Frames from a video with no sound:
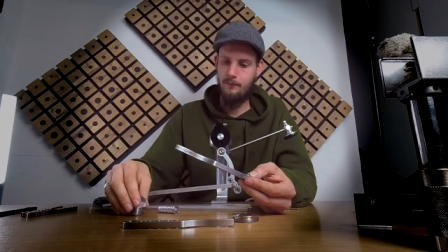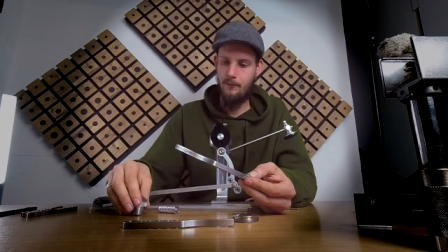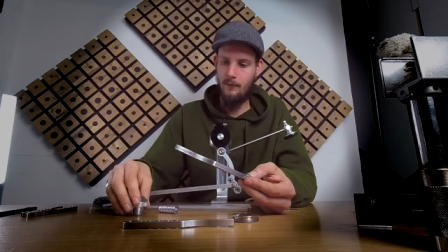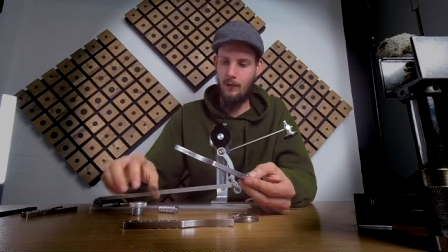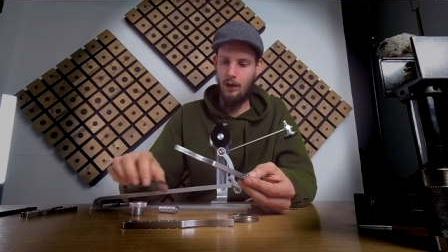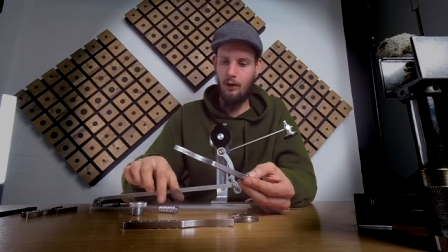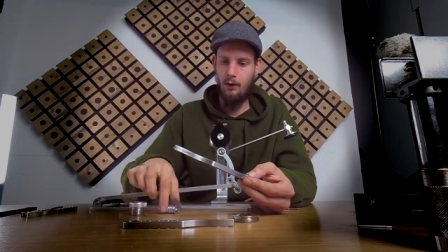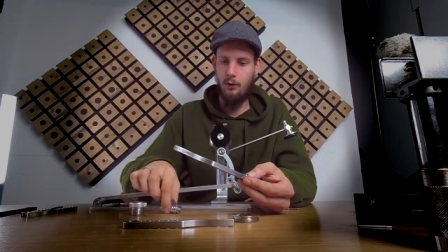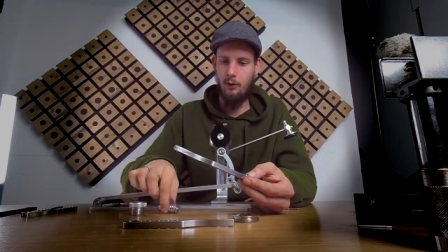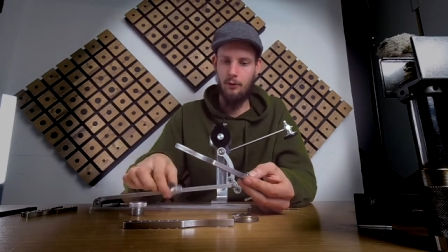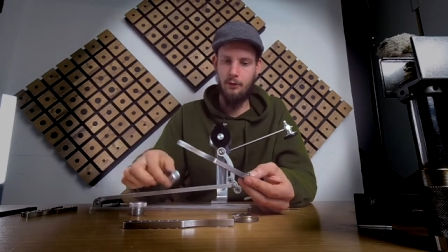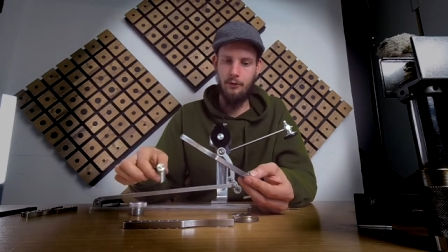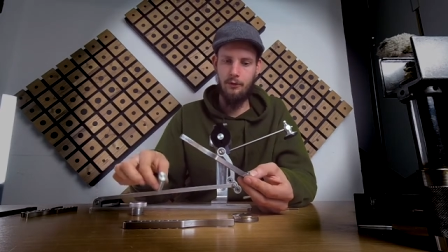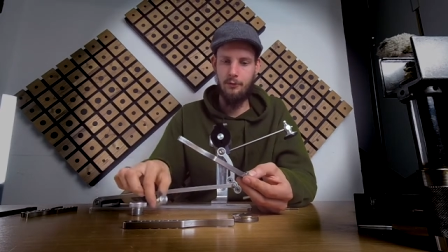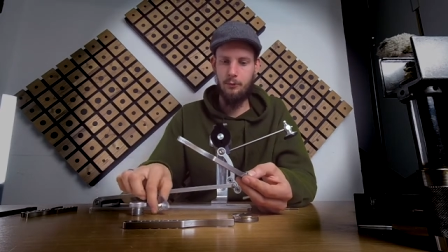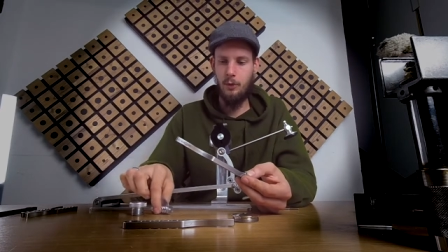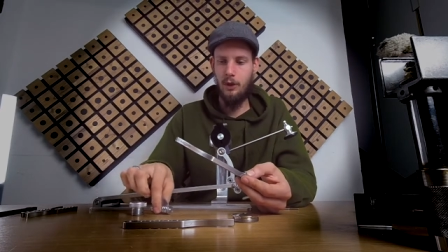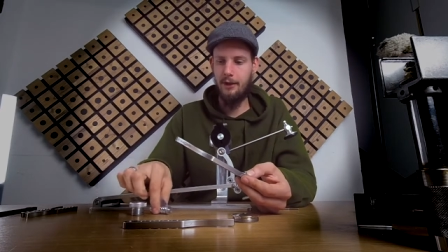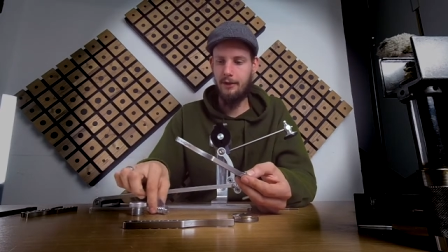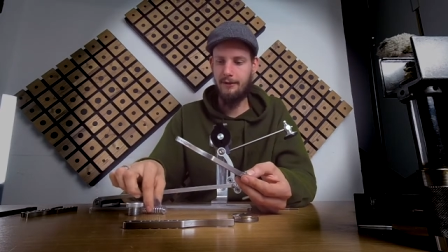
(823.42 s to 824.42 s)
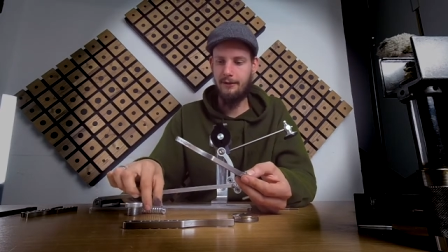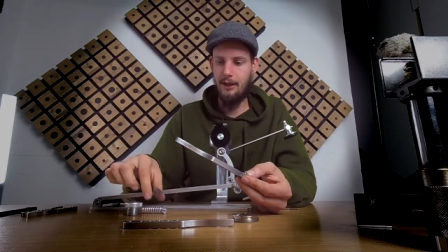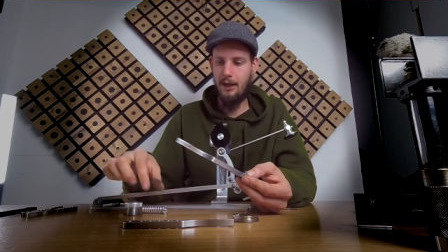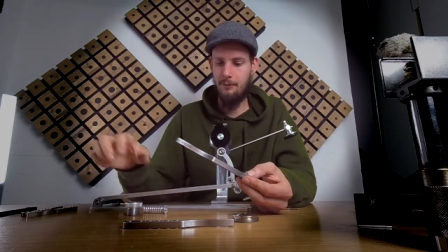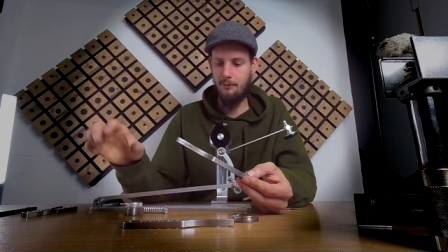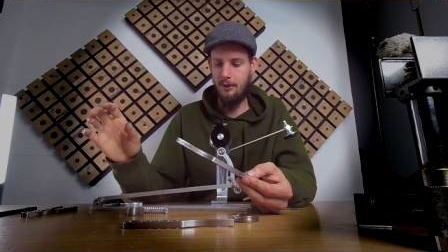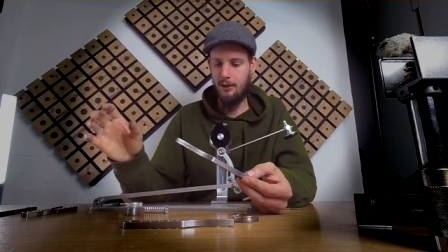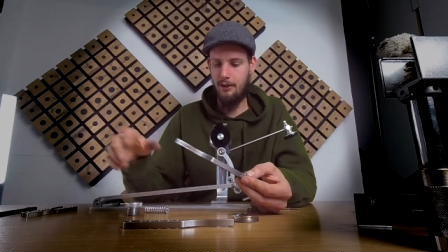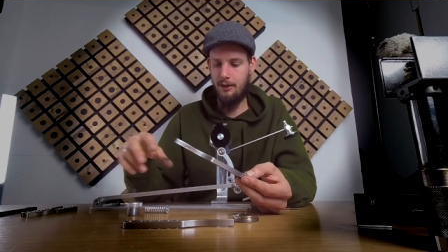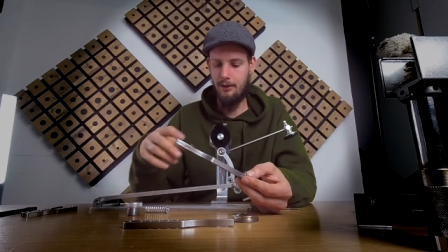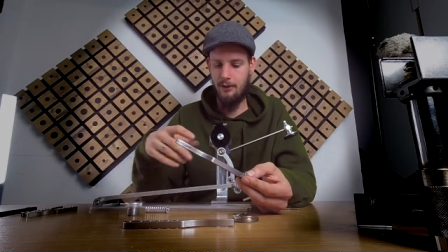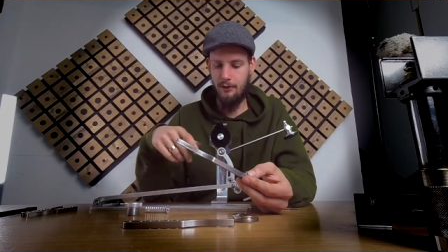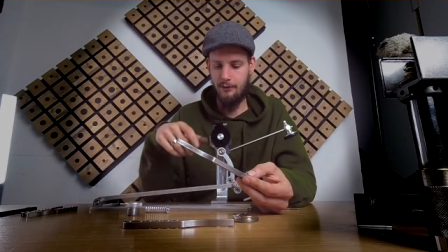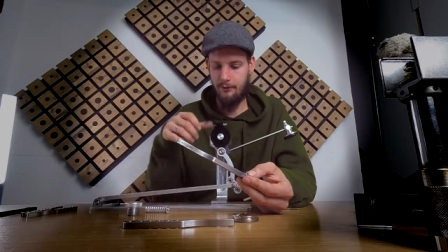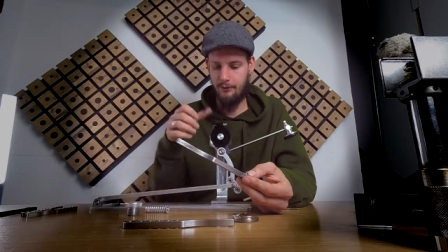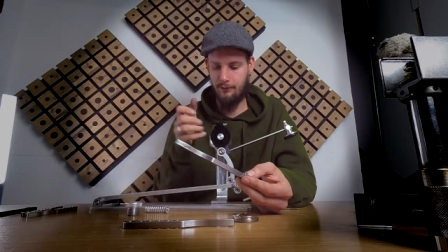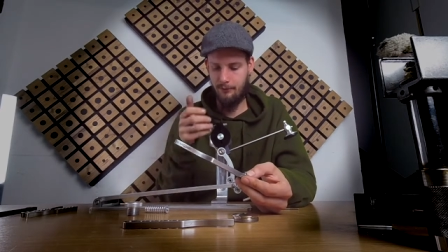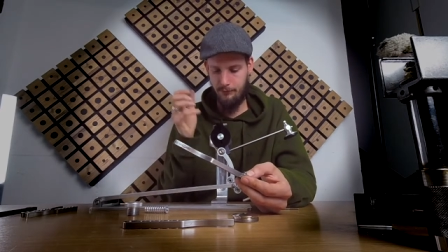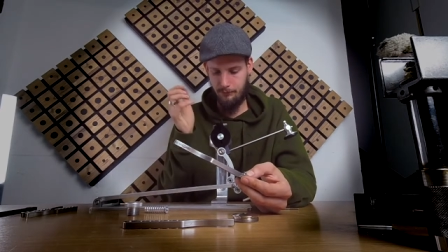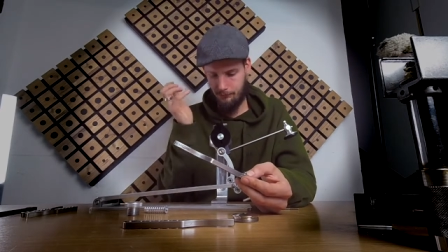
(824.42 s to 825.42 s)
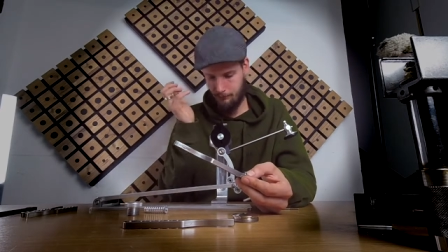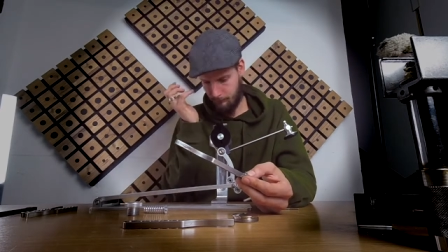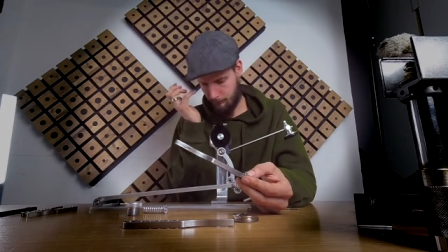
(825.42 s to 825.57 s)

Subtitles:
whole spring assembly. It's